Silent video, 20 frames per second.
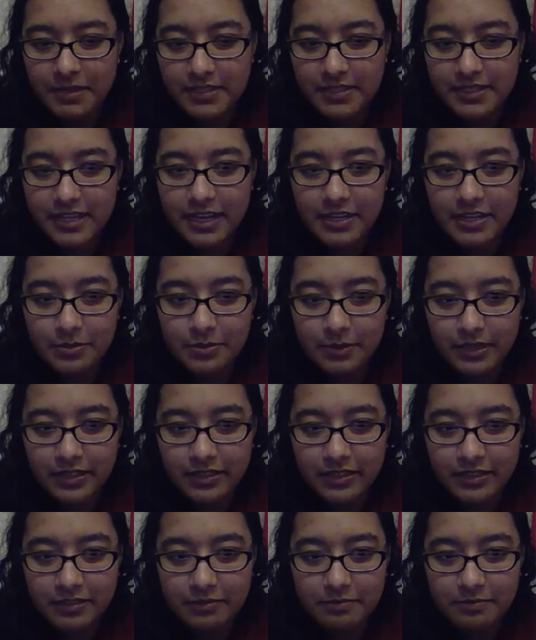kind of
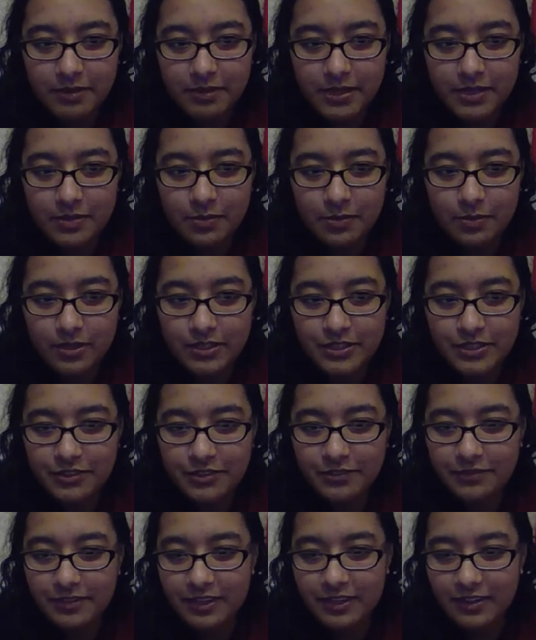weird, but once you
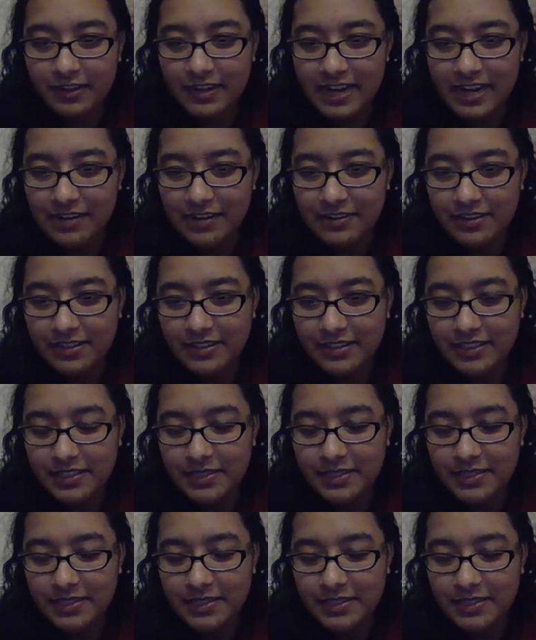figure it out,
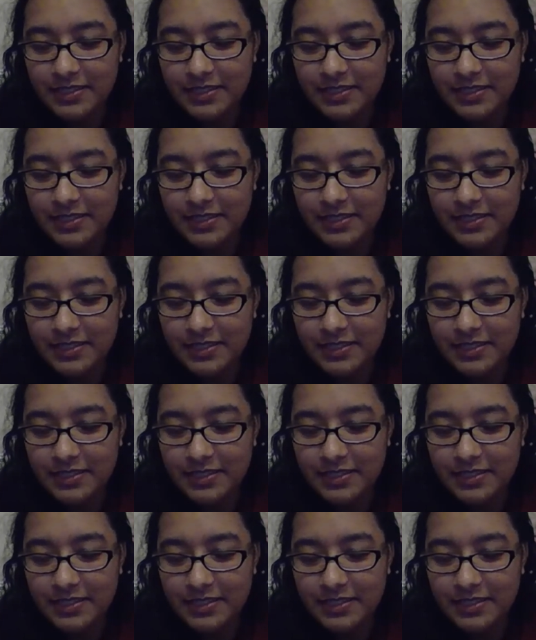it's pretty